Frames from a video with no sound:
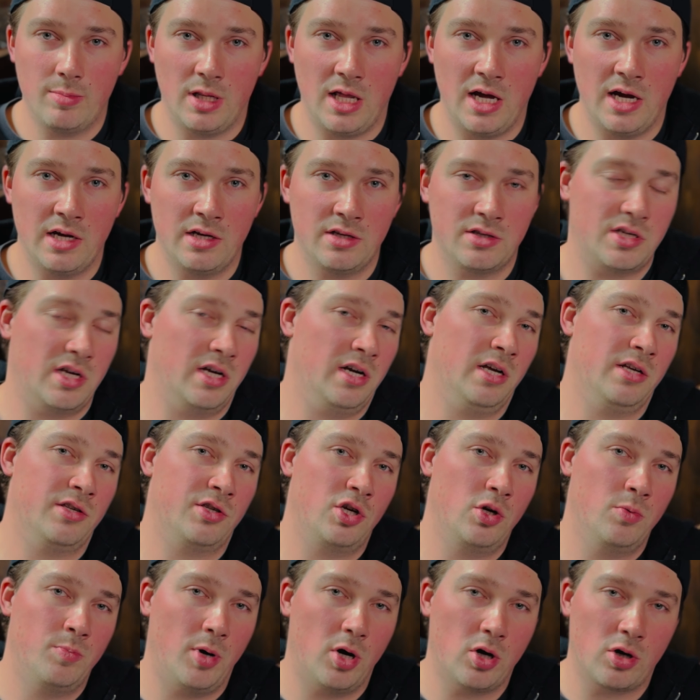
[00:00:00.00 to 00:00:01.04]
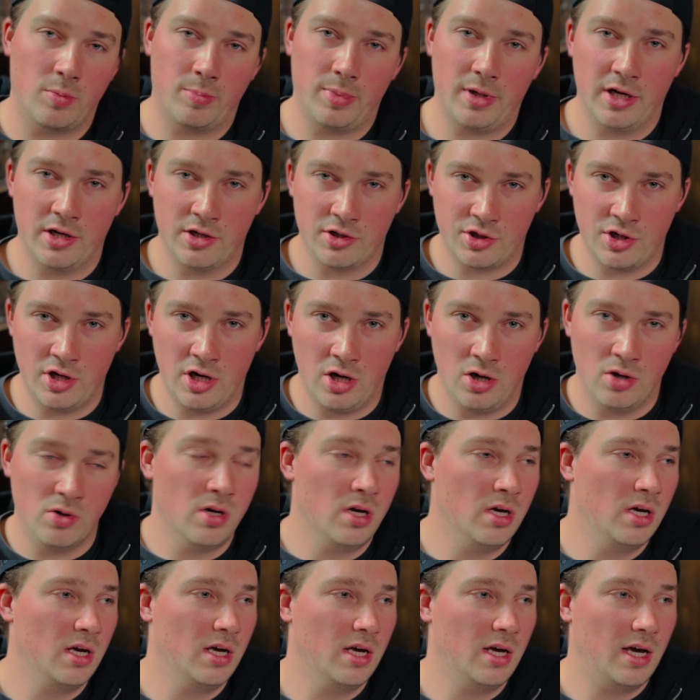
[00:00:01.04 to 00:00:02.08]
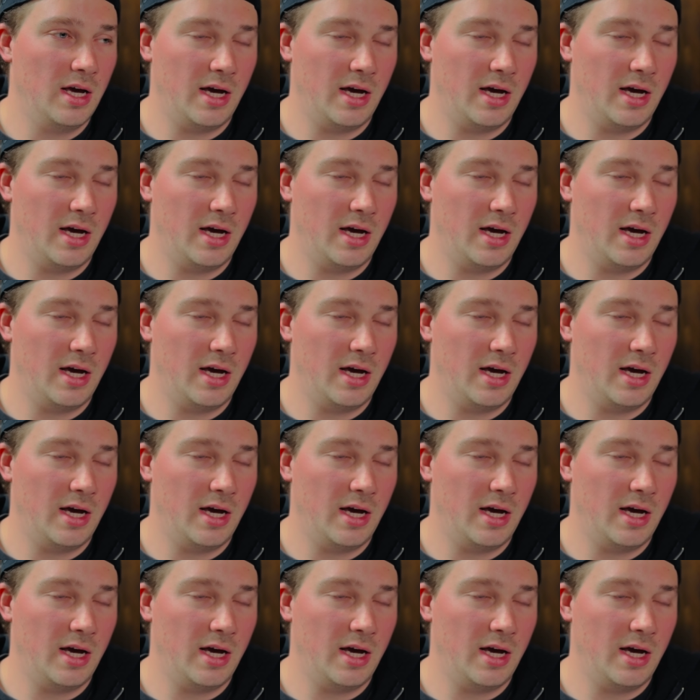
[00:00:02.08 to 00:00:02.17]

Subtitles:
blinds, and as you poker players know,